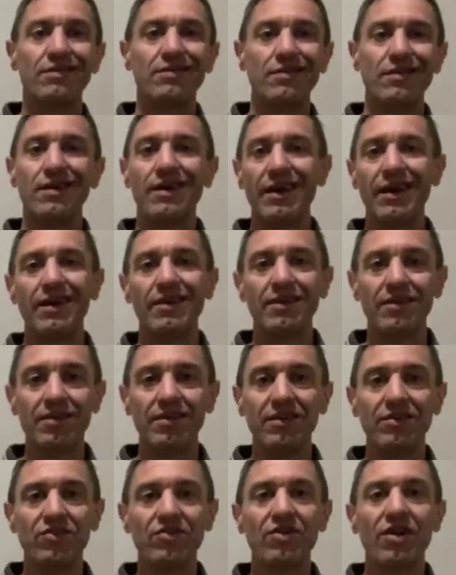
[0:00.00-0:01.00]
And
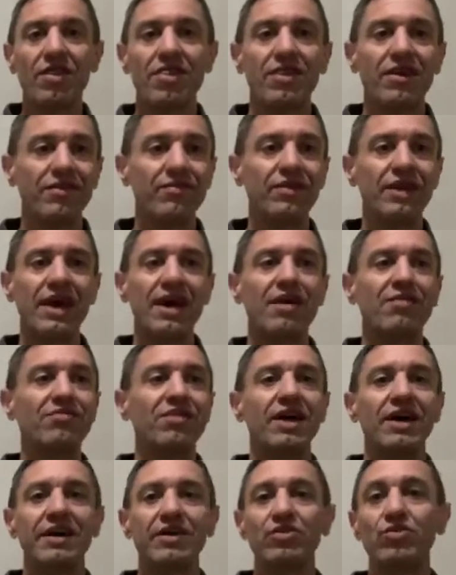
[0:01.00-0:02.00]
it's not that we have
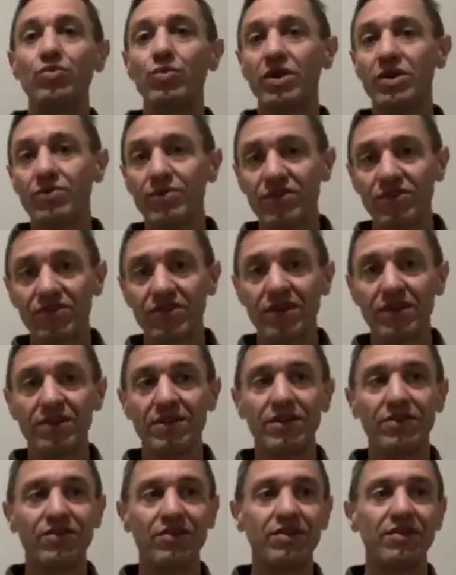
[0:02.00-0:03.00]
like 200
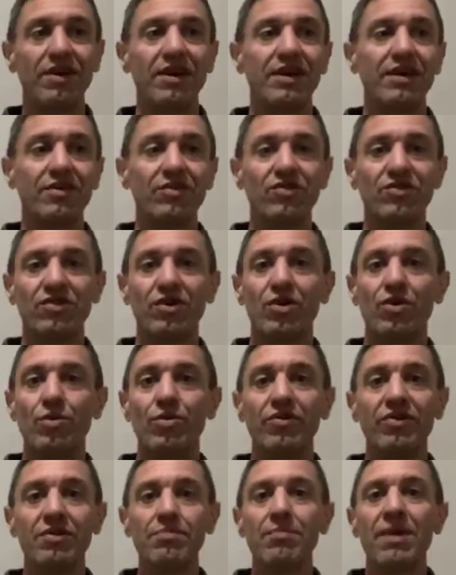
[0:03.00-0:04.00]
signals a day or so,
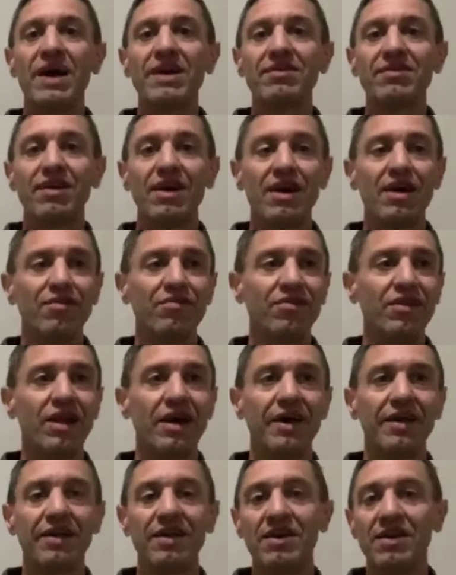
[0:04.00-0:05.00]
we might have
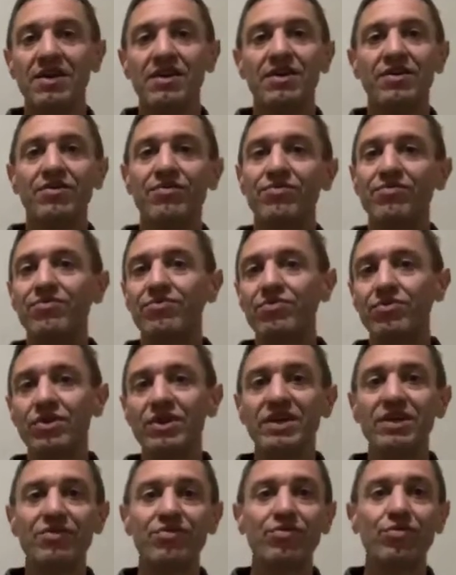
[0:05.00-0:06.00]
like 3,
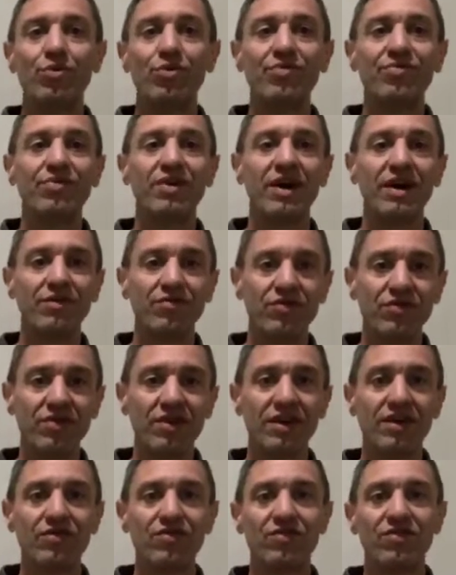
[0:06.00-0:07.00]
4, 5,
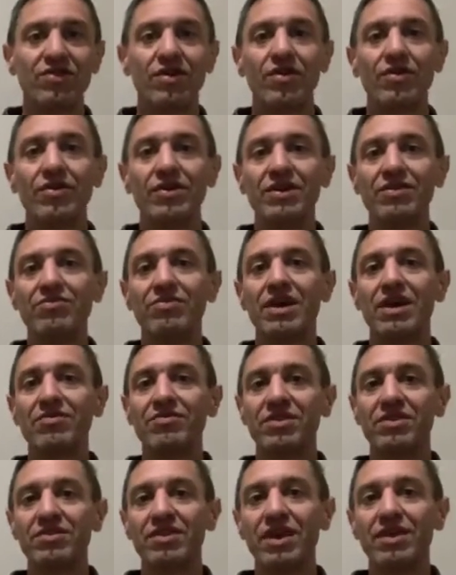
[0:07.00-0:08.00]
6, so even after
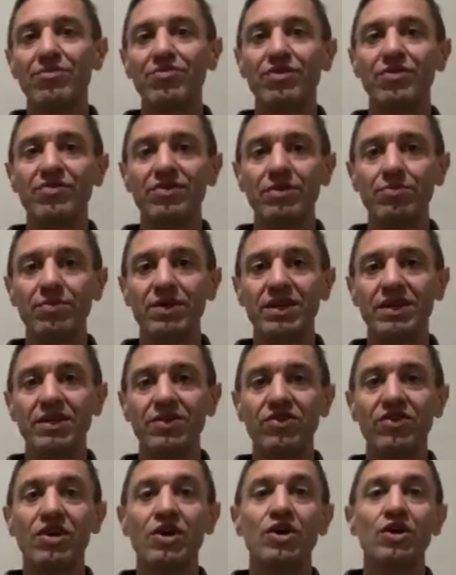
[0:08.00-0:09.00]
10-15 minutes
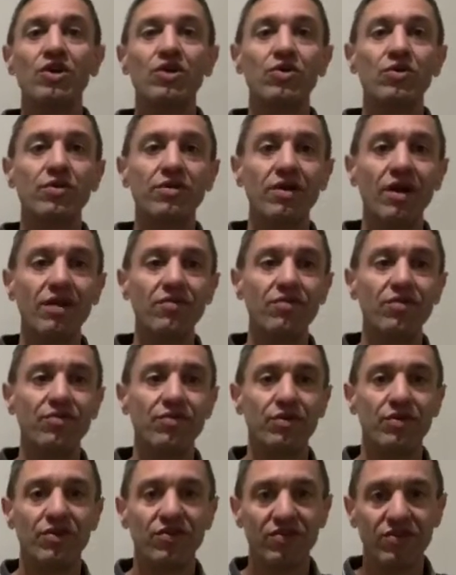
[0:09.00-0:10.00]
you're done with your
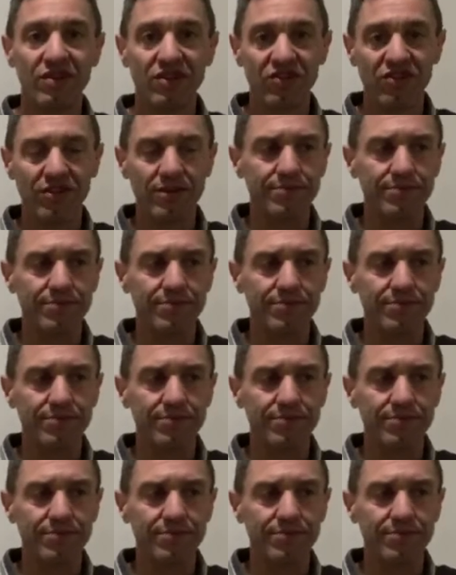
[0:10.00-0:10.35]
decision.